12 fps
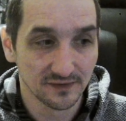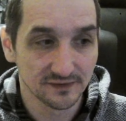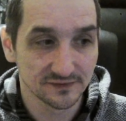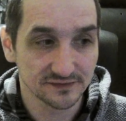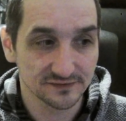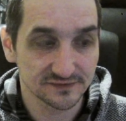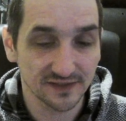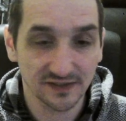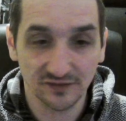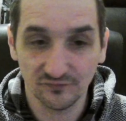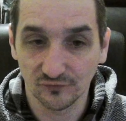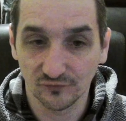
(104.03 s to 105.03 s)

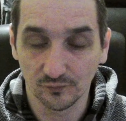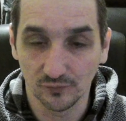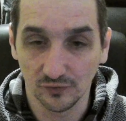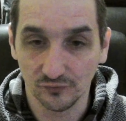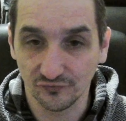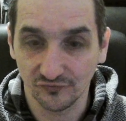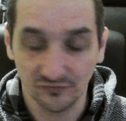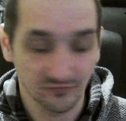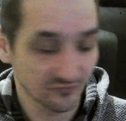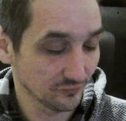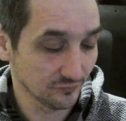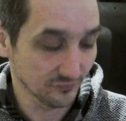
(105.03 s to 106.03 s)
second foremost,
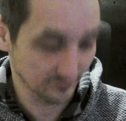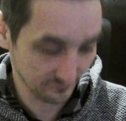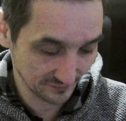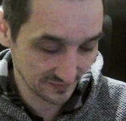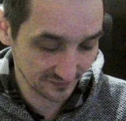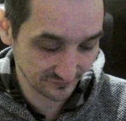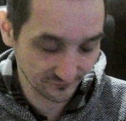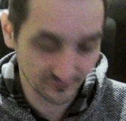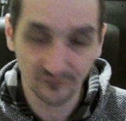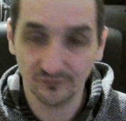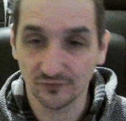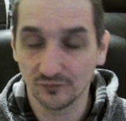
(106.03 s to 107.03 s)
so that's
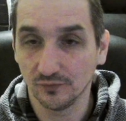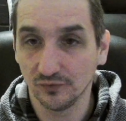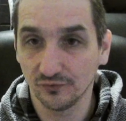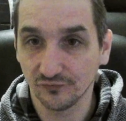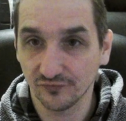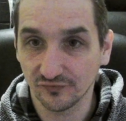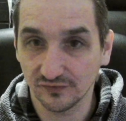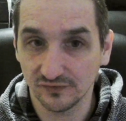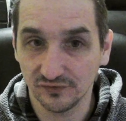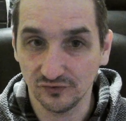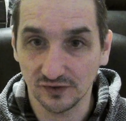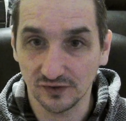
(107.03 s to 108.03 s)
first foremost,
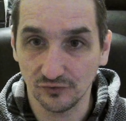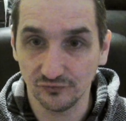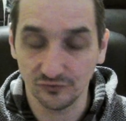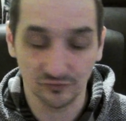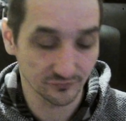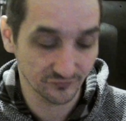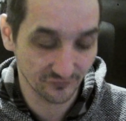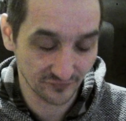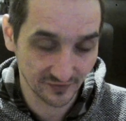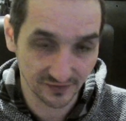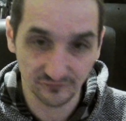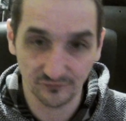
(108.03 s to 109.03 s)
you are on your own.
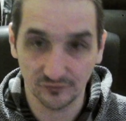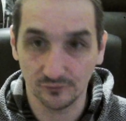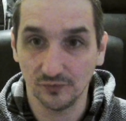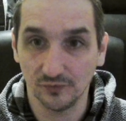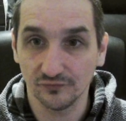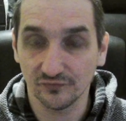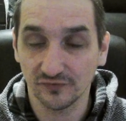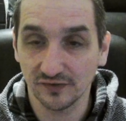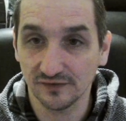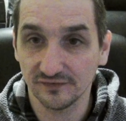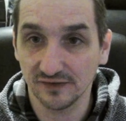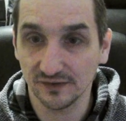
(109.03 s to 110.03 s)
Second foremost,
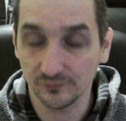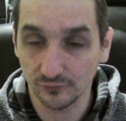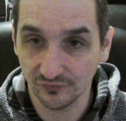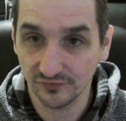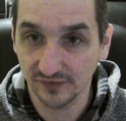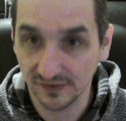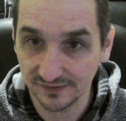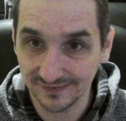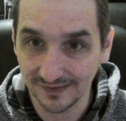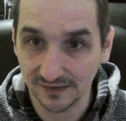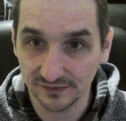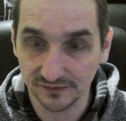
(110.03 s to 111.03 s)
yes, that was the
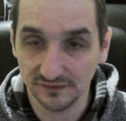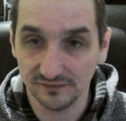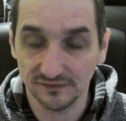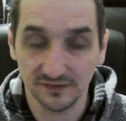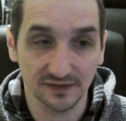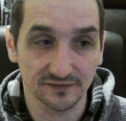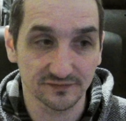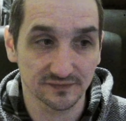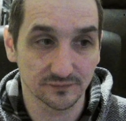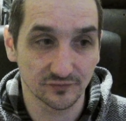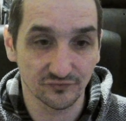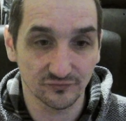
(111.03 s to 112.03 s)
not easy
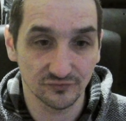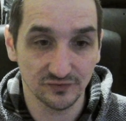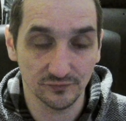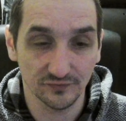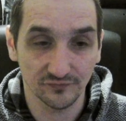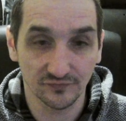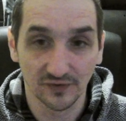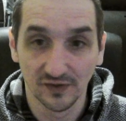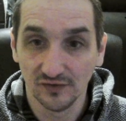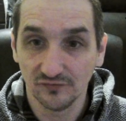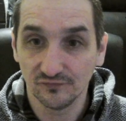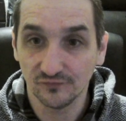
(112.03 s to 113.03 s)
customers to deal with.
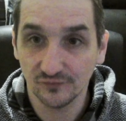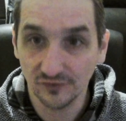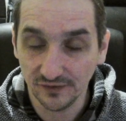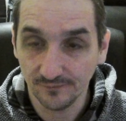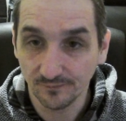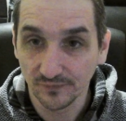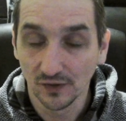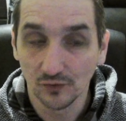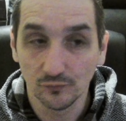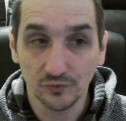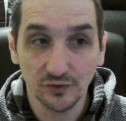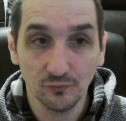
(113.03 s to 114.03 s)
Three,
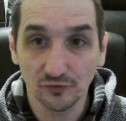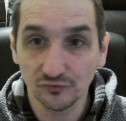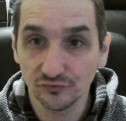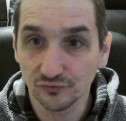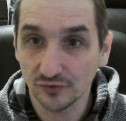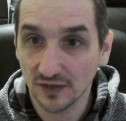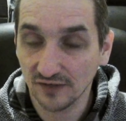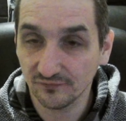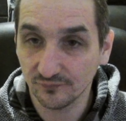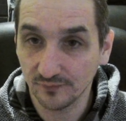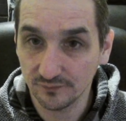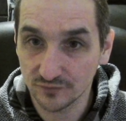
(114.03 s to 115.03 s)
we want to have
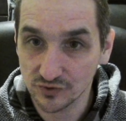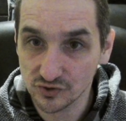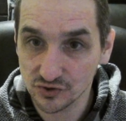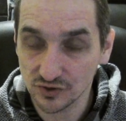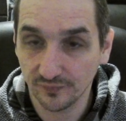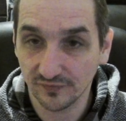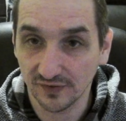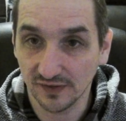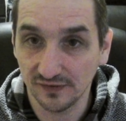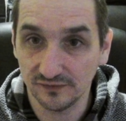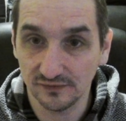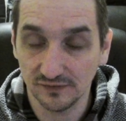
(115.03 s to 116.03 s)
memberships
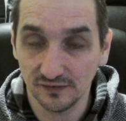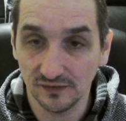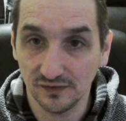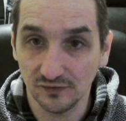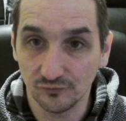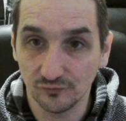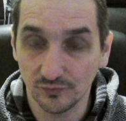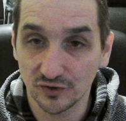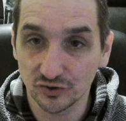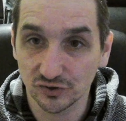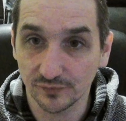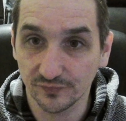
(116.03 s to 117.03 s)
and repair
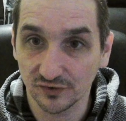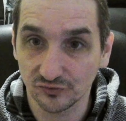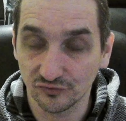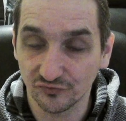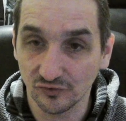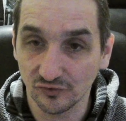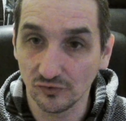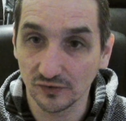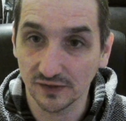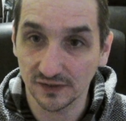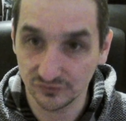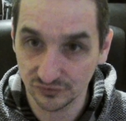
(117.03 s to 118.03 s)
shops across whole
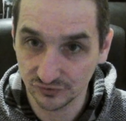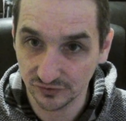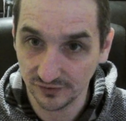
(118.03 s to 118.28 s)
country.